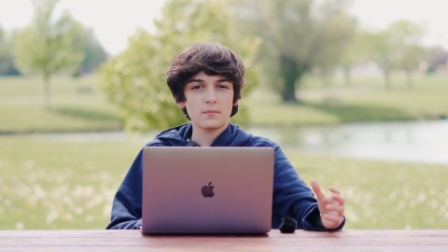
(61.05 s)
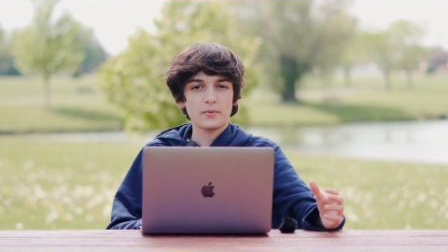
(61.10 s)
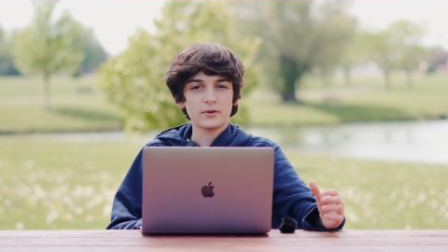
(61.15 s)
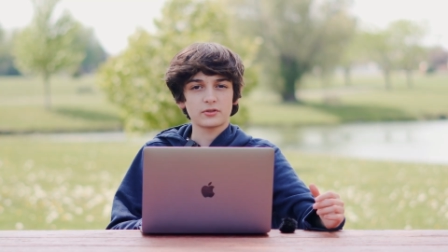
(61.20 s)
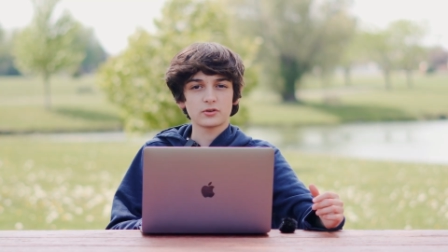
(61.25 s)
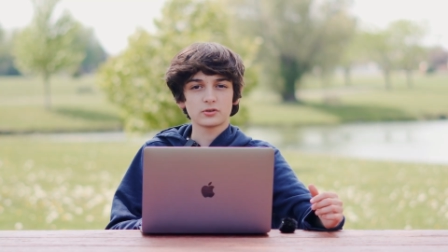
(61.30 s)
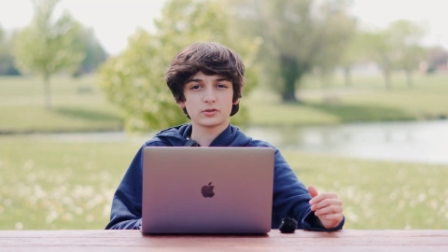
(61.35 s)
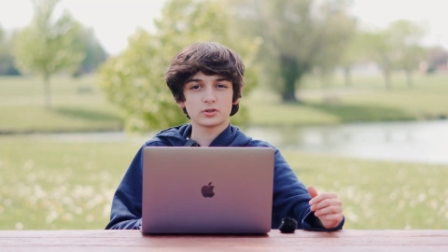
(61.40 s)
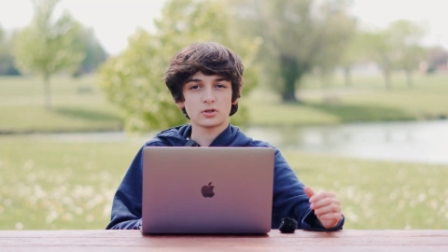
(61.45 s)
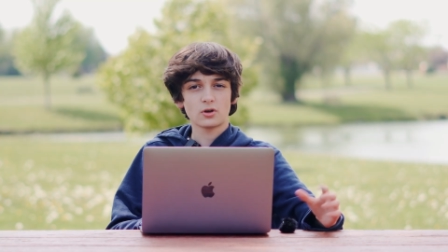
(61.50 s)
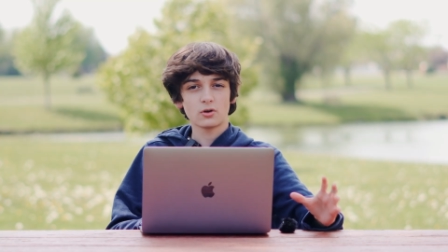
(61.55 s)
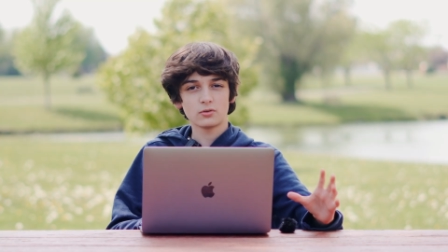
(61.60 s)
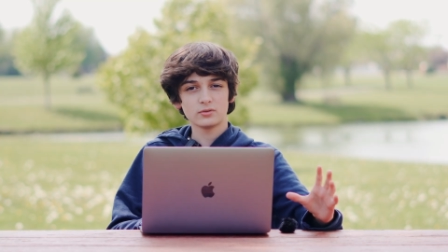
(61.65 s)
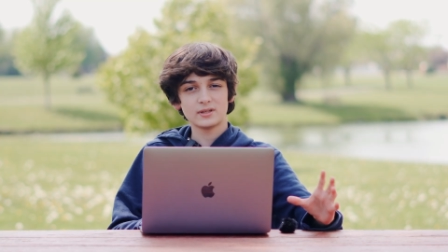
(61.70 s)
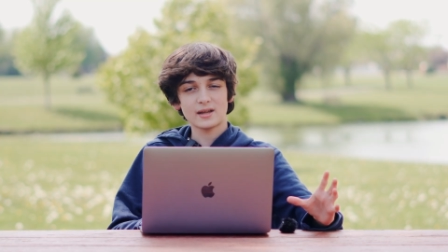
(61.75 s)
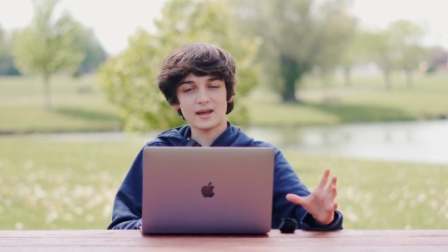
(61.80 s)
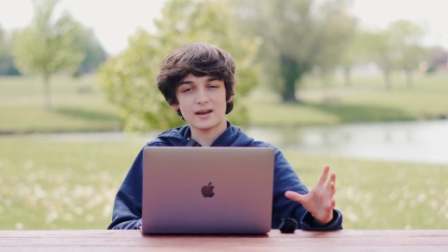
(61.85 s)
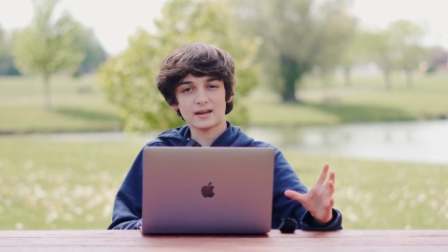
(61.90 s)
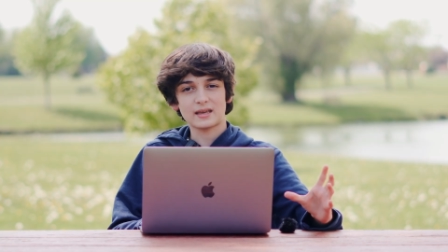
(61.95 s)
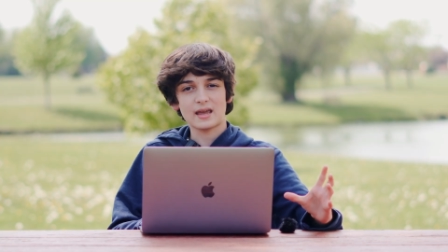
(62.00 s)
but there's no
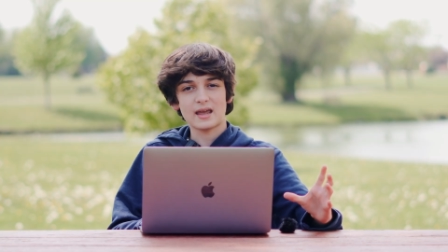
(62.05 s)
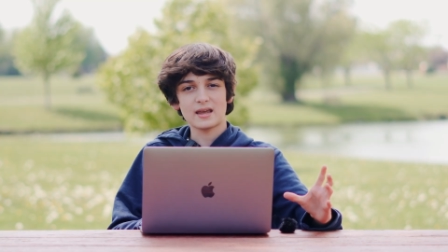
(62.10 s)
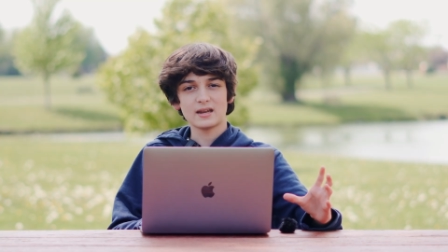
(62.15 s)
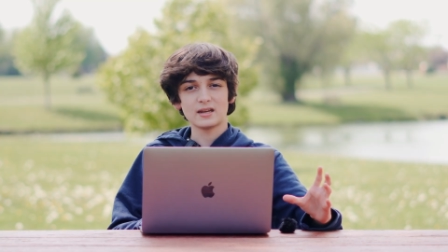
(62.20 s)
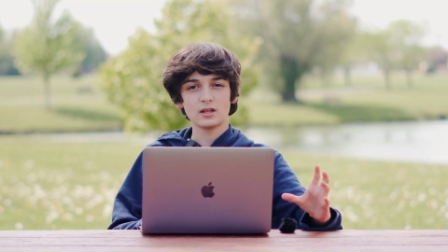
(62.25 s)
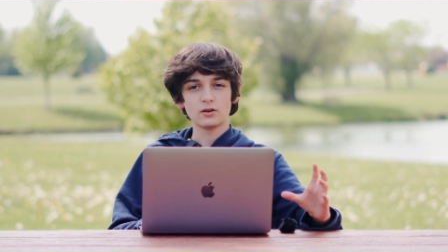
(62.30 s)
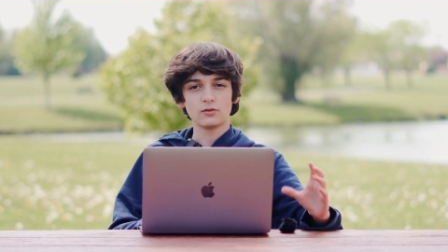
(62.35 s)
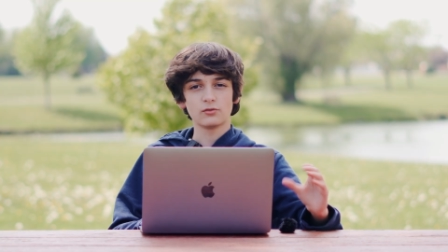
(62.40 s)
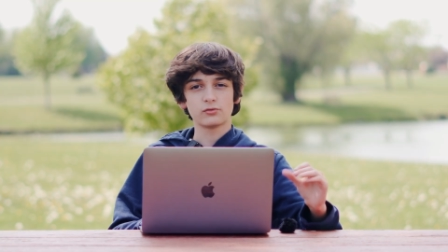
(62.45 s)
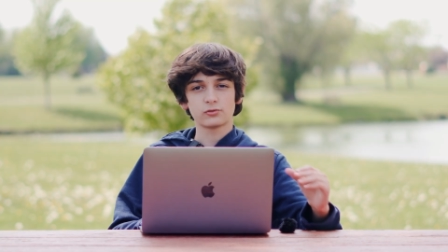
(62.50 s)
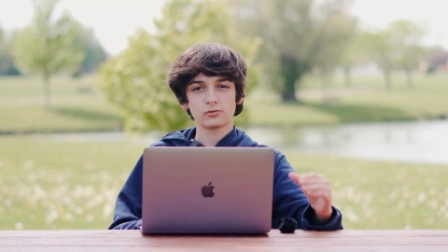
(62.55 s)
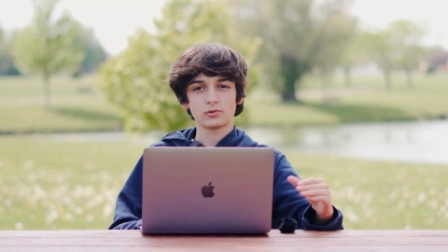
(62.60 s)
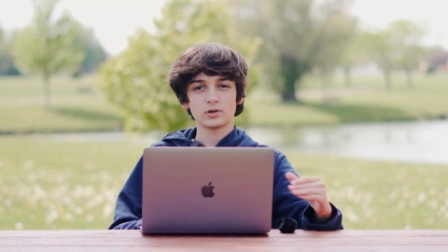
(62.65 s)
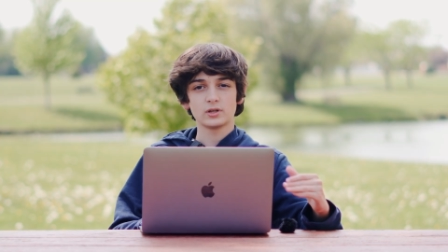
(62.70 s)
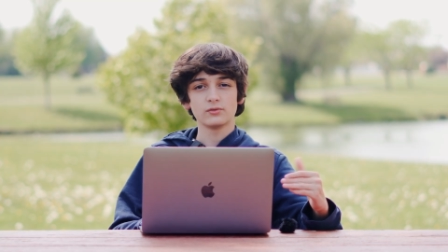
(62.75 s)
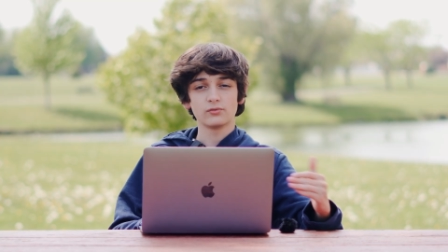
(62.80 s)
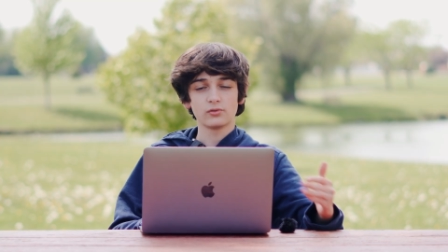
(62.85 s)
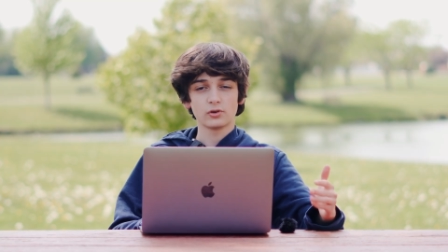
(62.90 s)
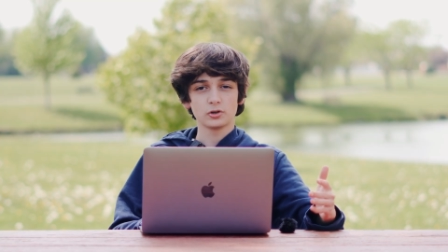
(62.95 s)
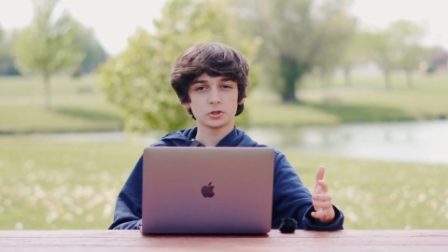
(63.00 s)
dedicated
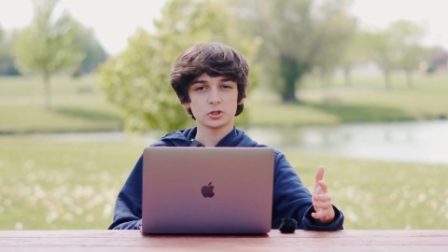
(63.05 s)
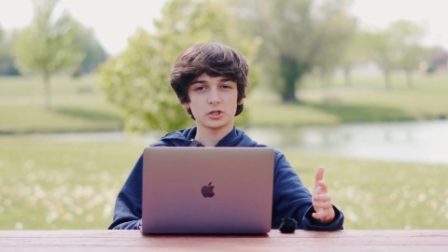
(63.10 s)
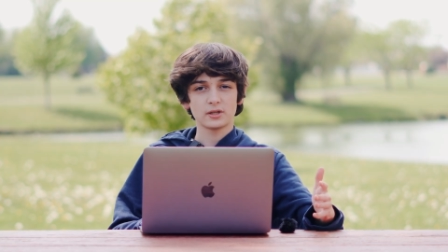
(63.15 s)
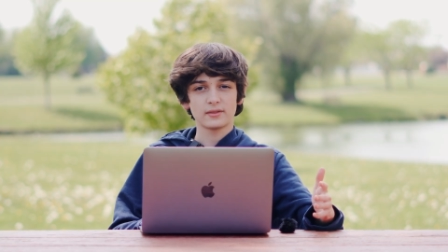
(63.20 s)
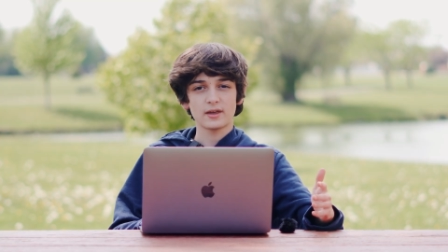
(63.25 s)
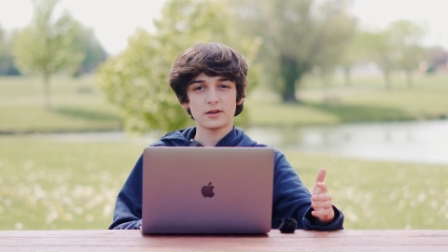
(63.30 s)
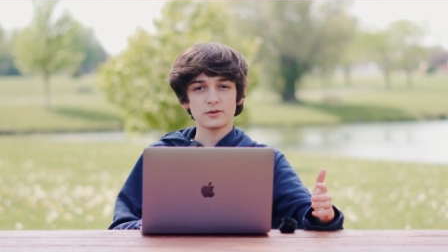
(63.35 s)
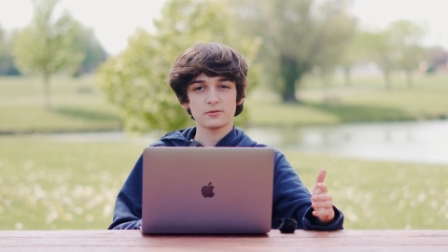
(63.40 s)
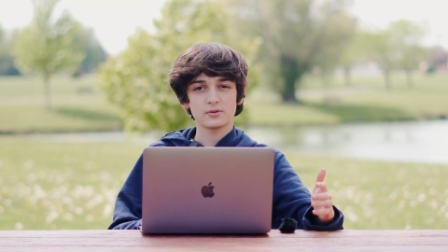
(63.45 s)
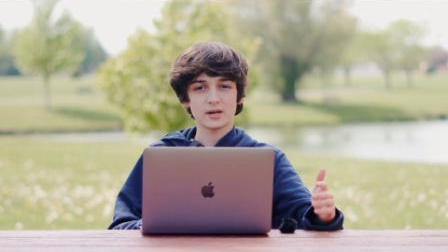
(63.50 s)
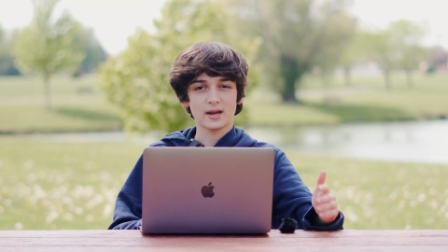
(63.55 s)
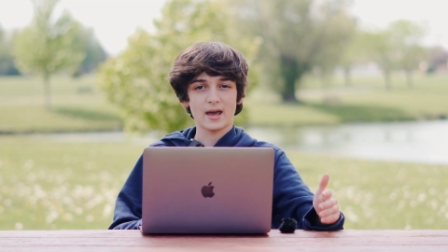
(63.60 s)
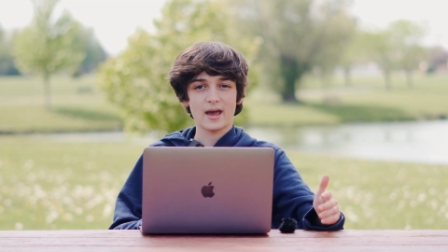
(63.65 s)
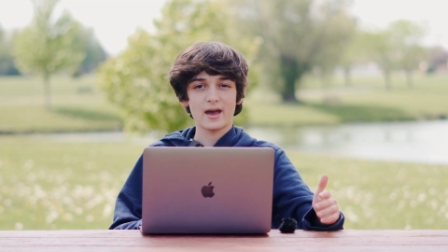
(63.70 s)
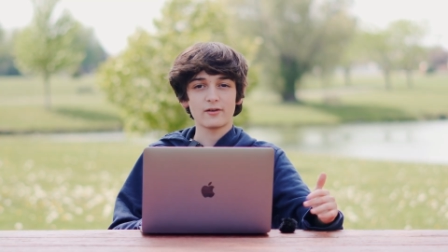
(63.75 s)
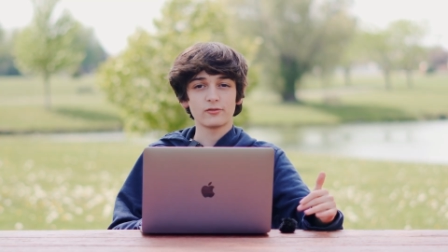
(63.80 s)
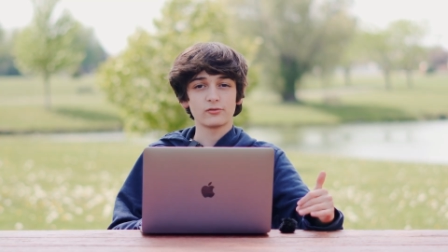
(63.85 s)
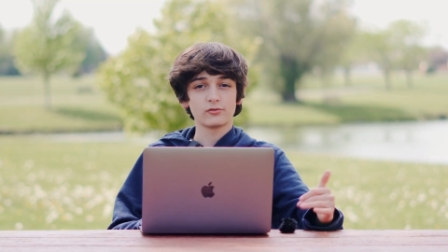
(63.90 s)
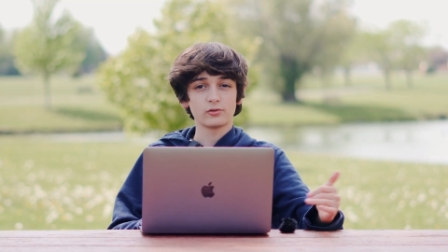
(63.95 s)
free version that you can have